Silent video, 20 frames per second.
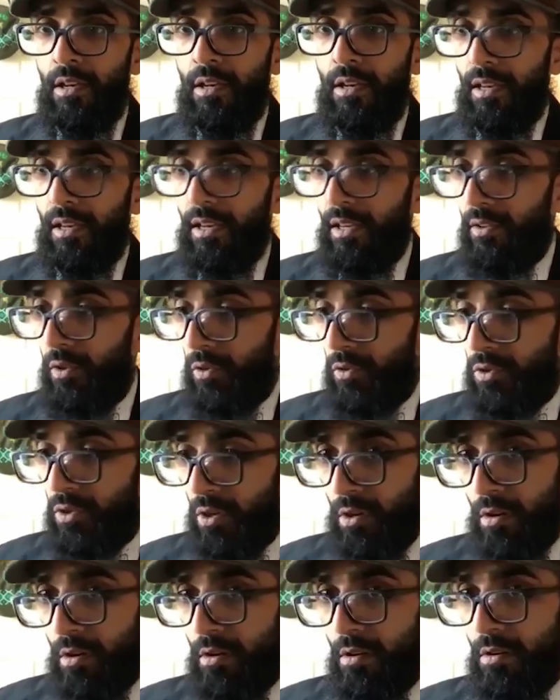Those
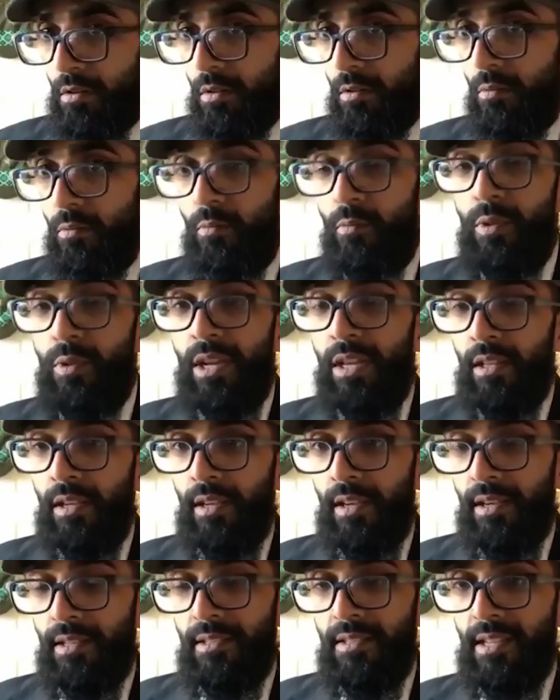are
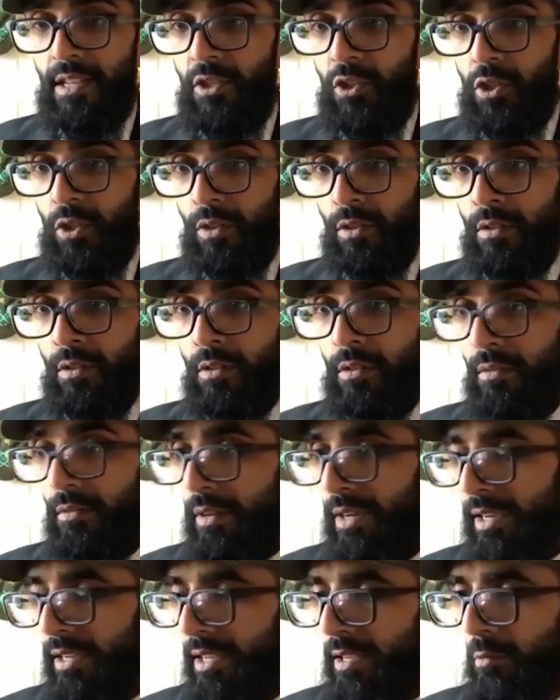really essential,
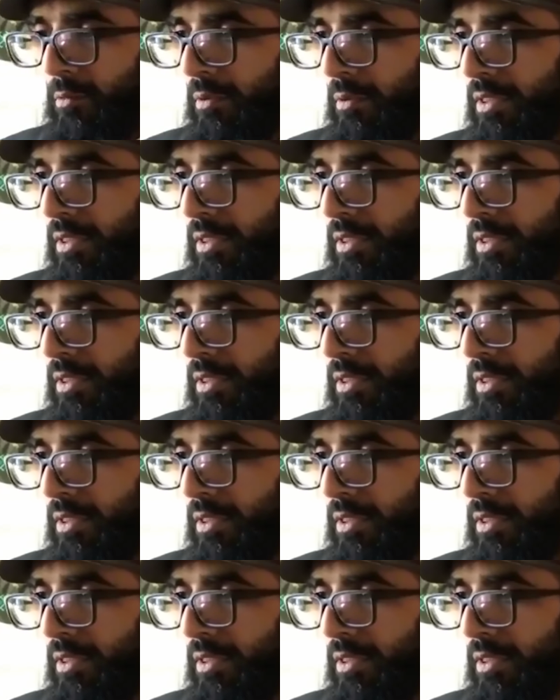right? And when we